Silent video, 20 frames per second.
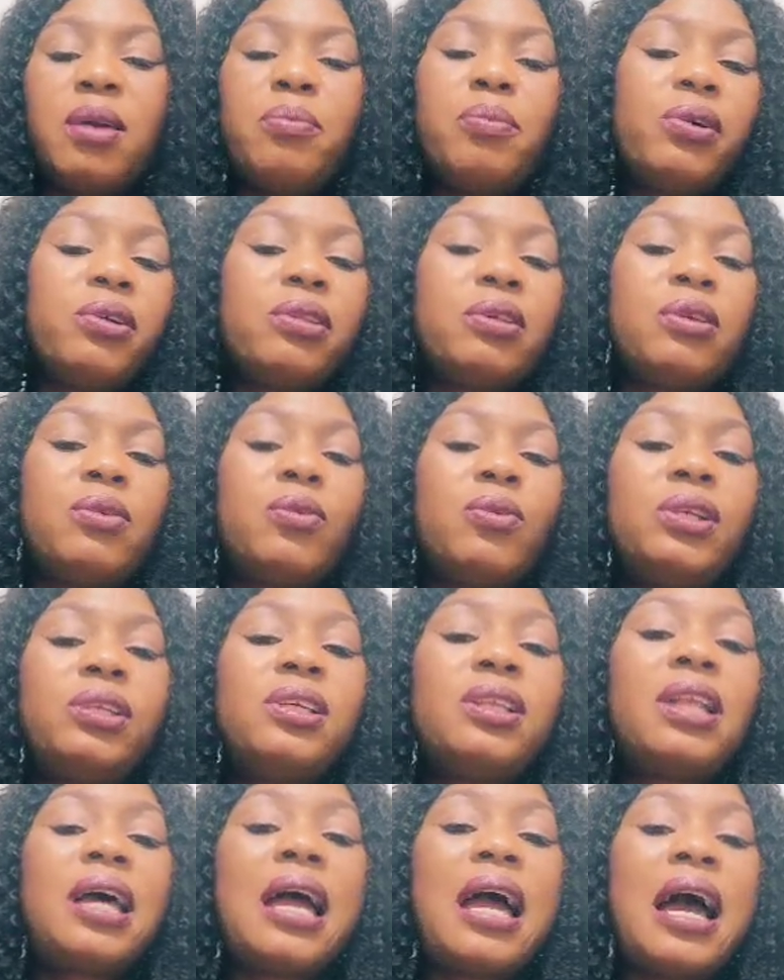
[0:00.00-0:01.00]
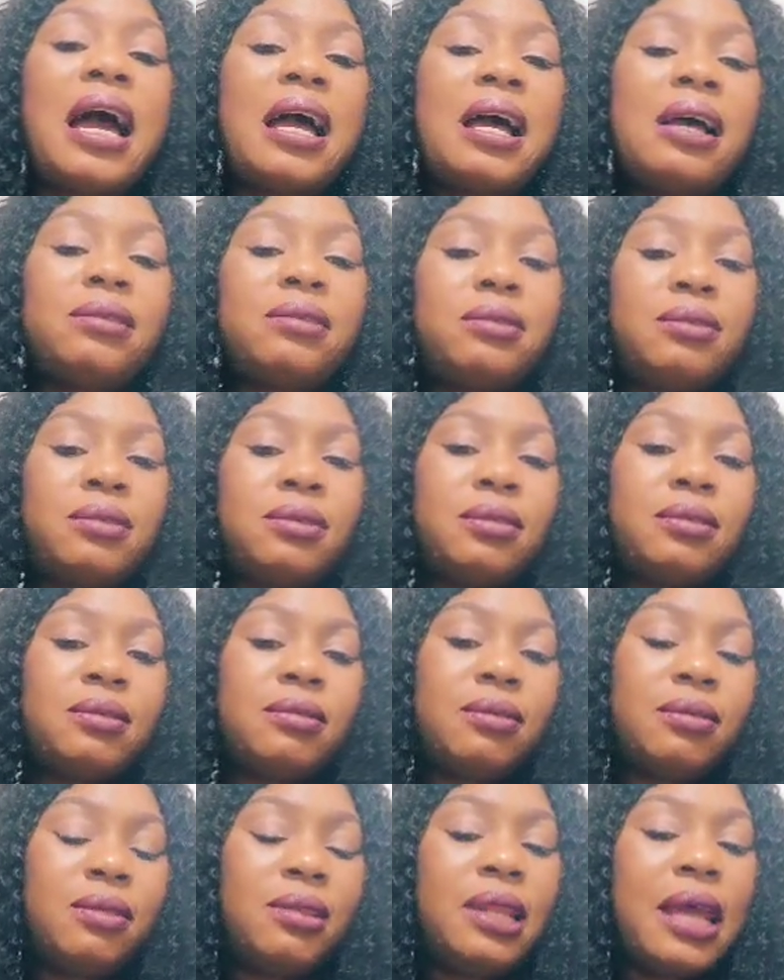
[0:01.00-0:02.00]
but it wasn't like as
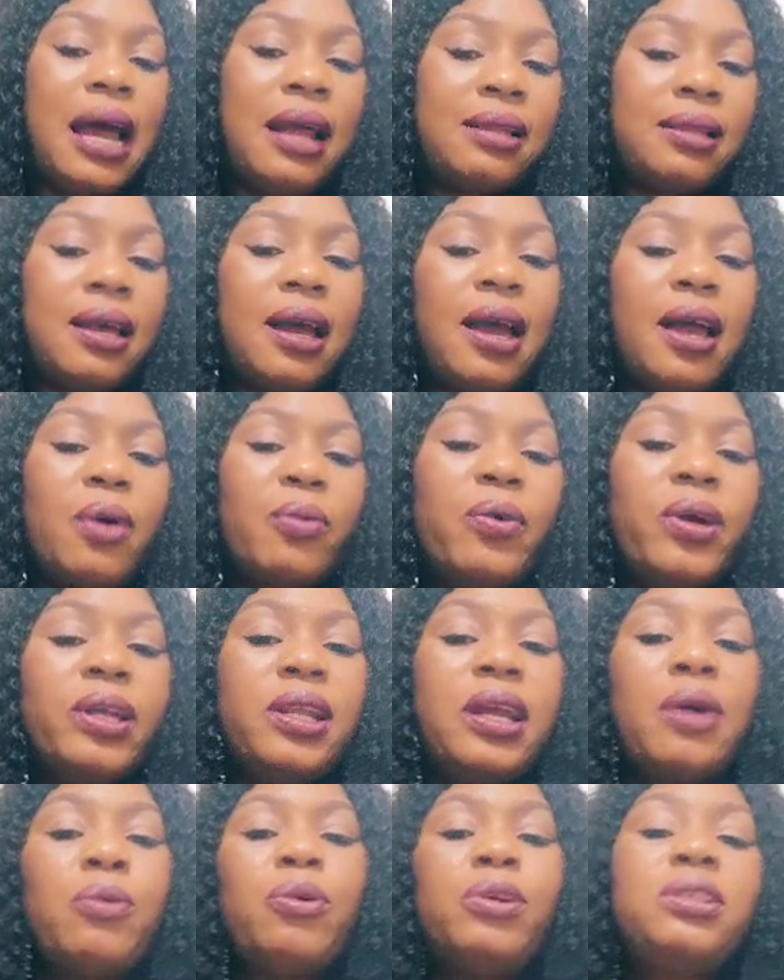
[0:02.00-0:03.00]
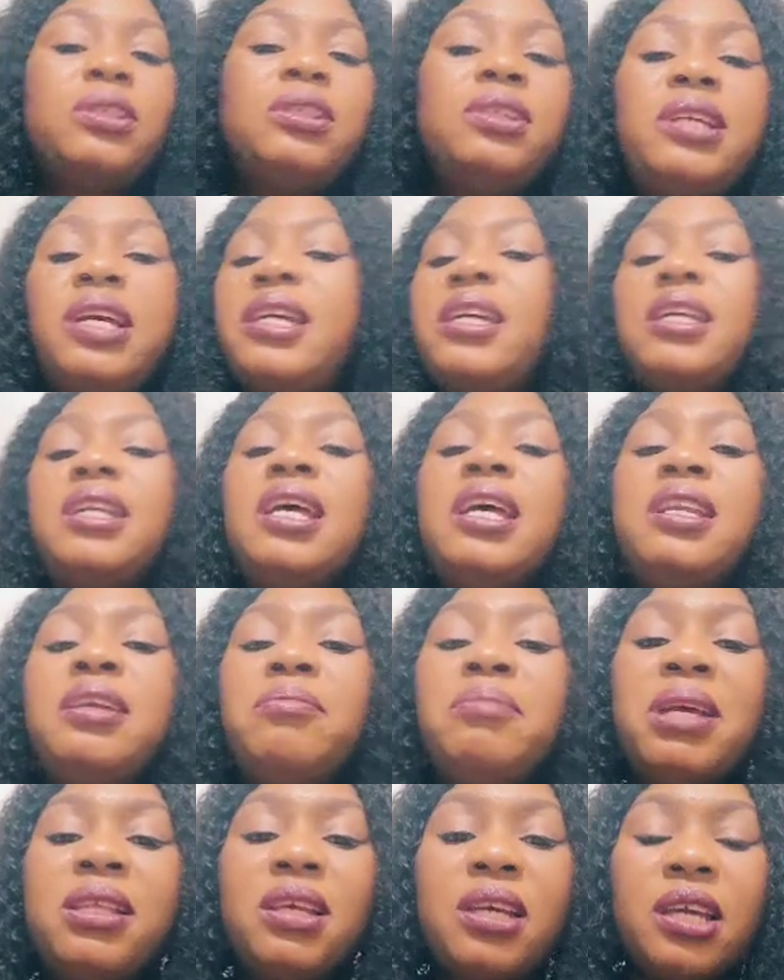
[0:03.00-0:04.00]
that time when I wasn't taking any
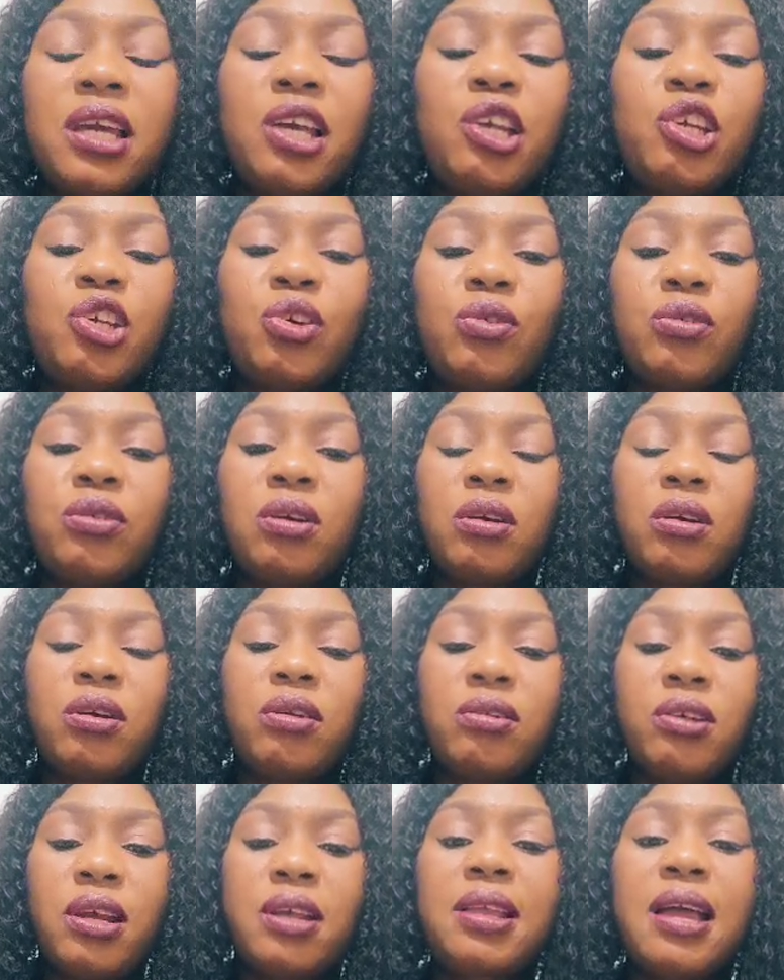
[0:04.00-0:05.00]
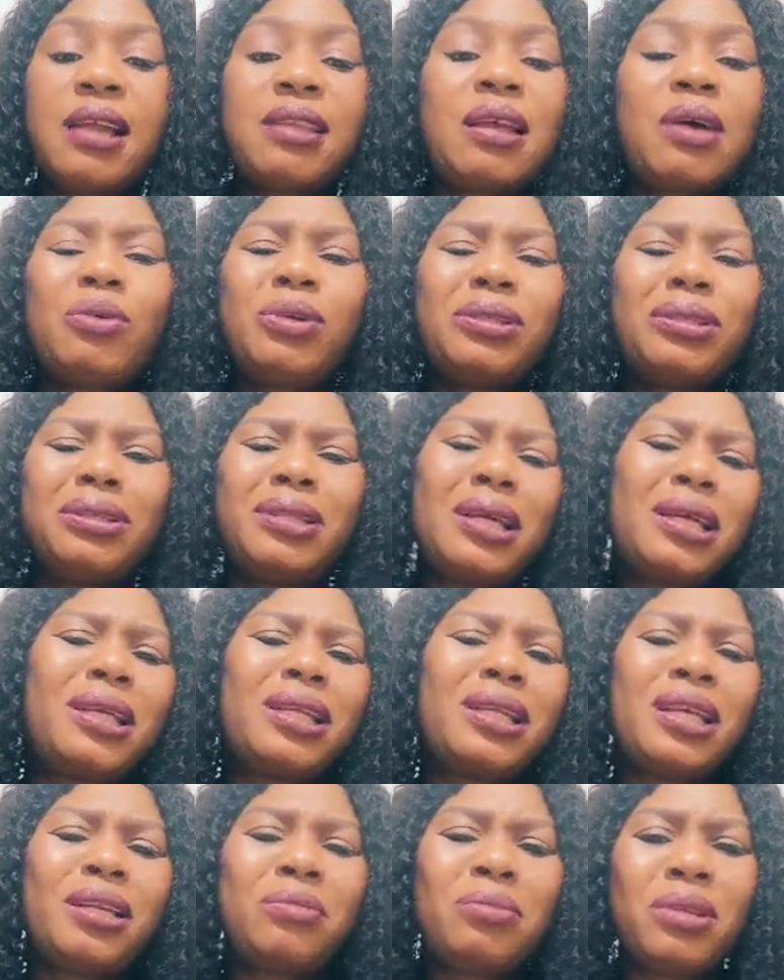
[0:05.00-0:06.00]
medication. Yeah, that time I wasn't
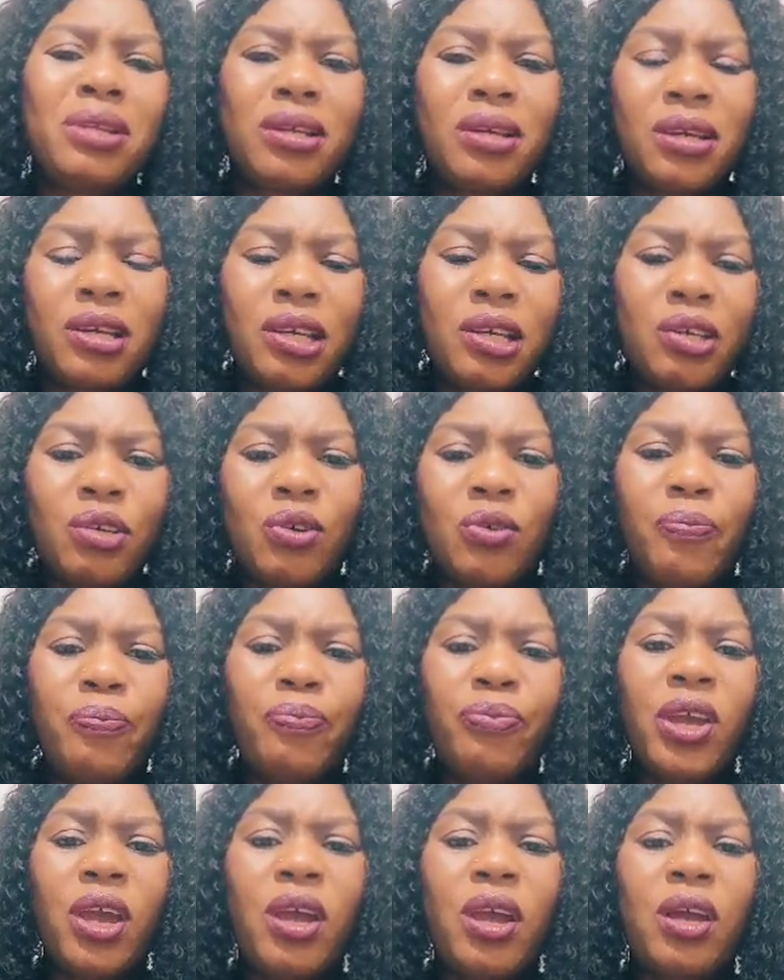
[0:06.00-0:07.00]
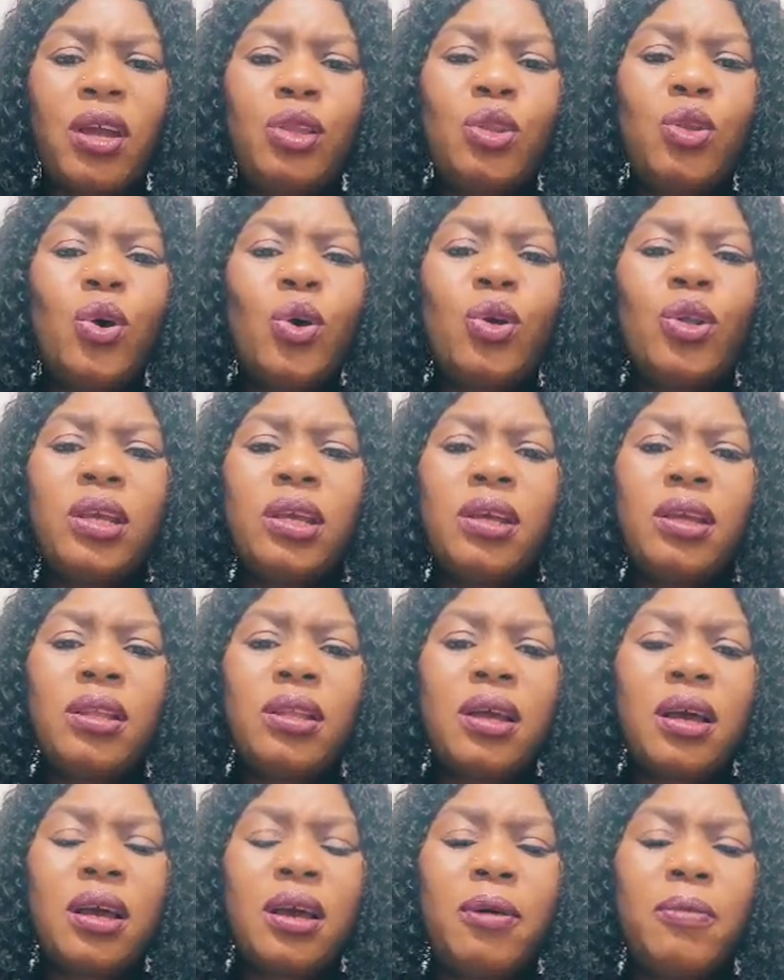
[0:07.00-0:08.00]
taking any medication. Though
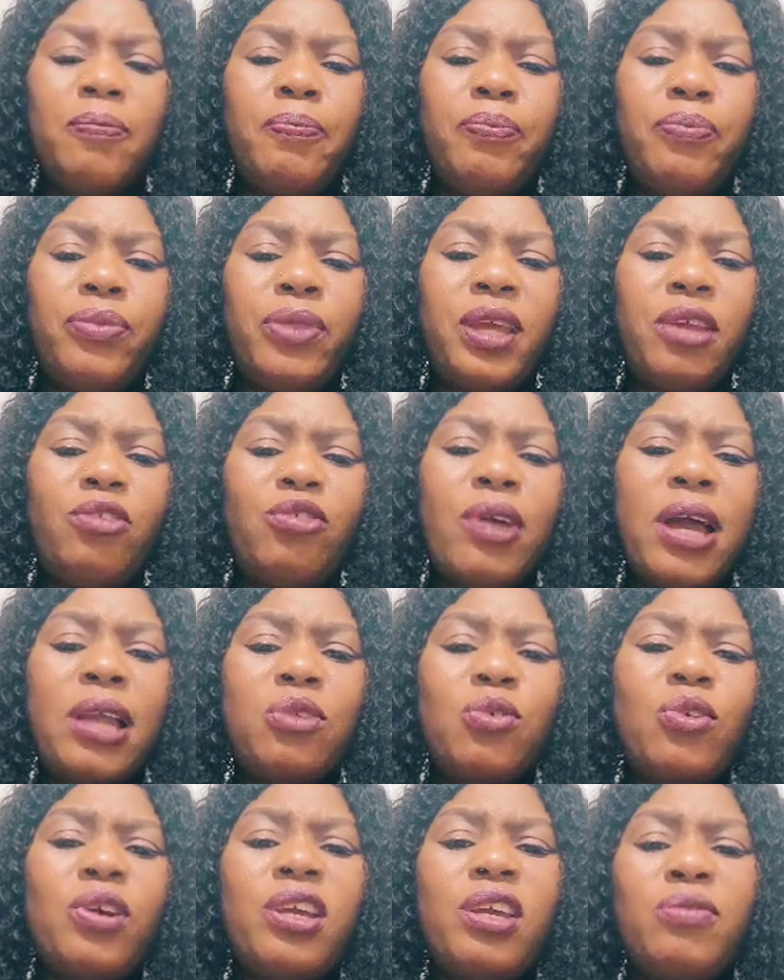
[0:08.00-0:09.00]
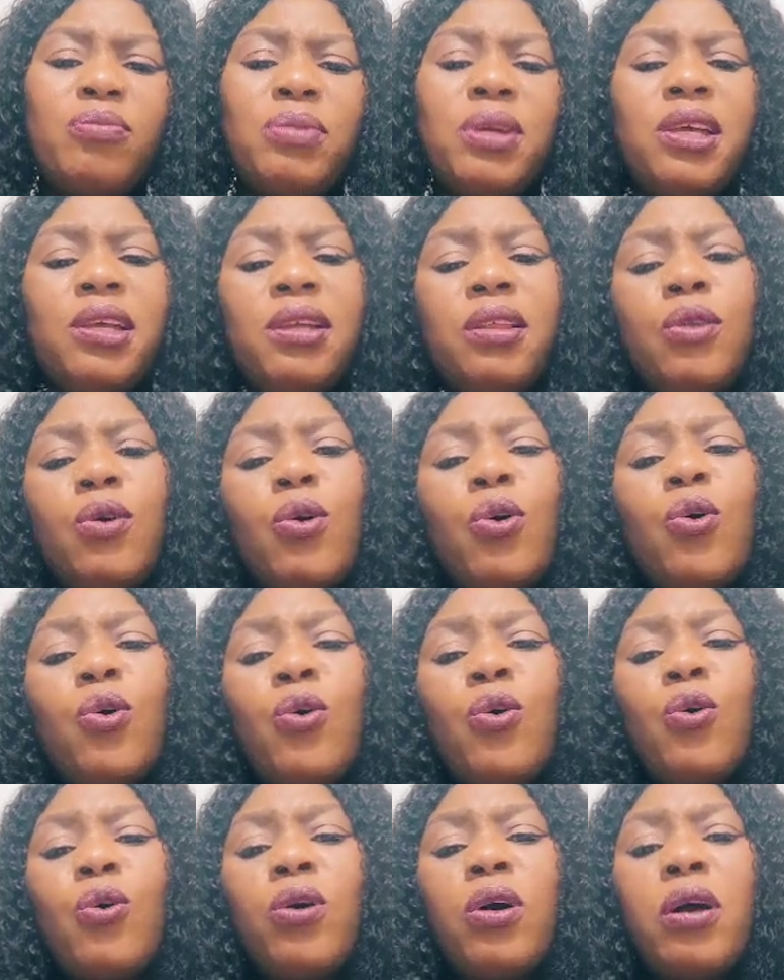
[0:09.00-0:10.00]
they tried to give me
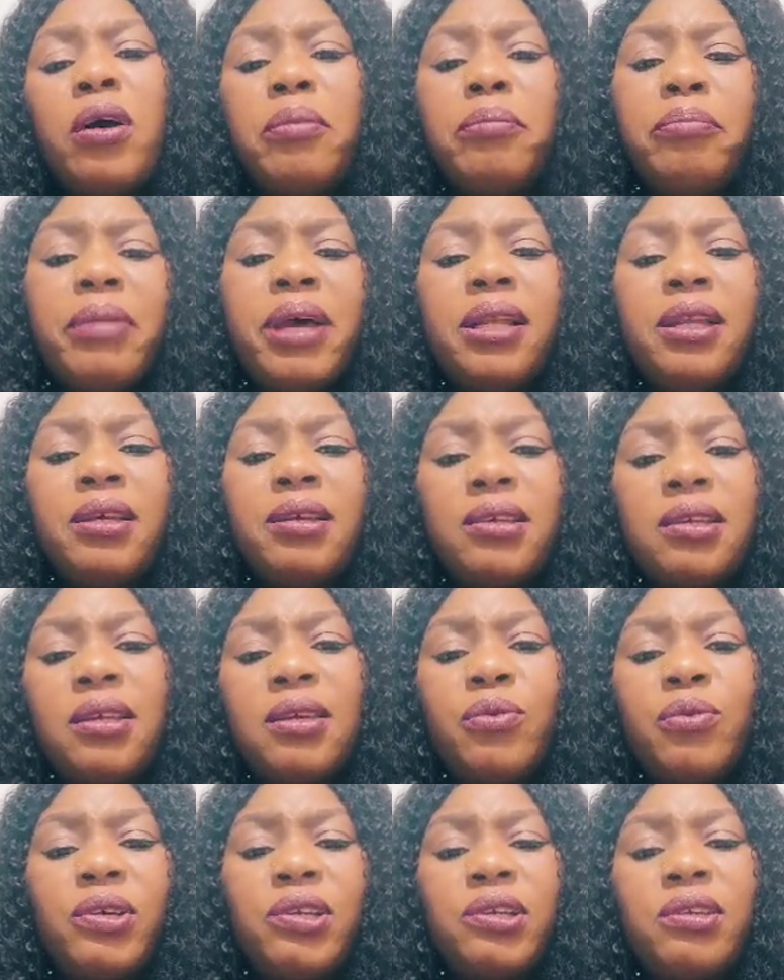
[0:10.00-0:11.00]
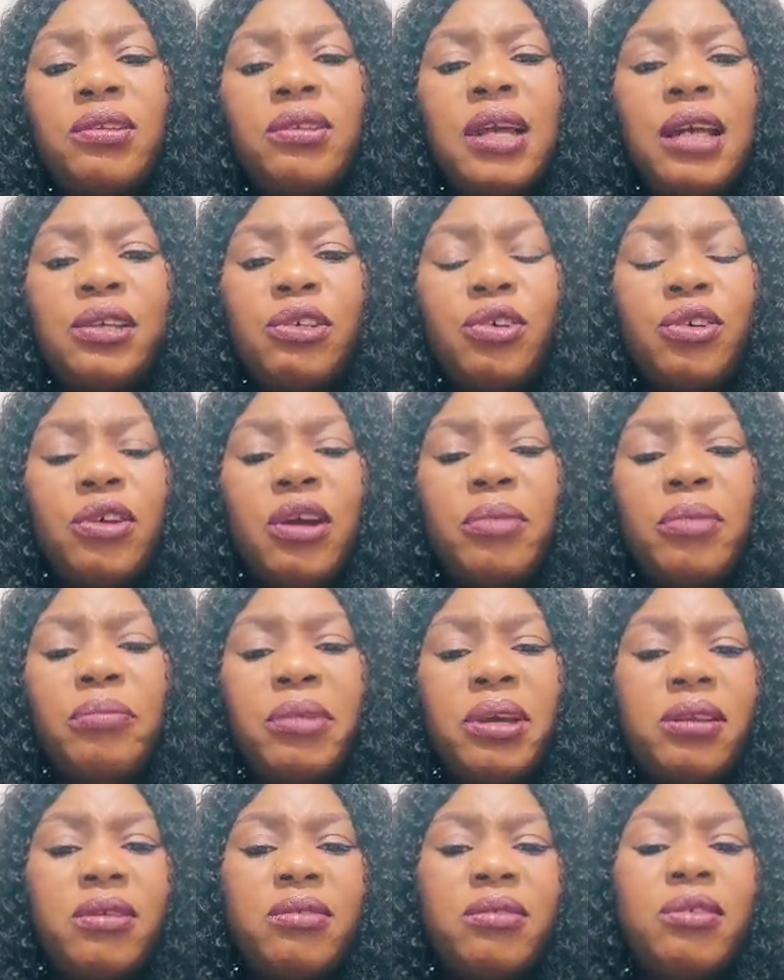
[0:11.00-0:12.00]
local medicine, which is natural
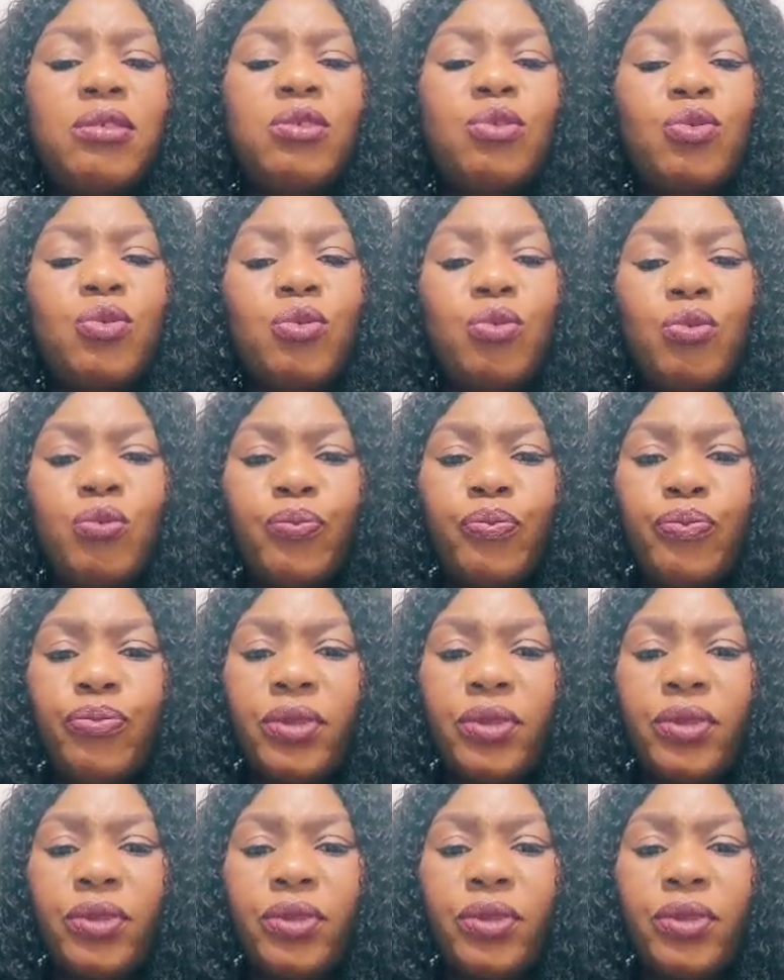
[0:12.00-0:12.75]
medicine, to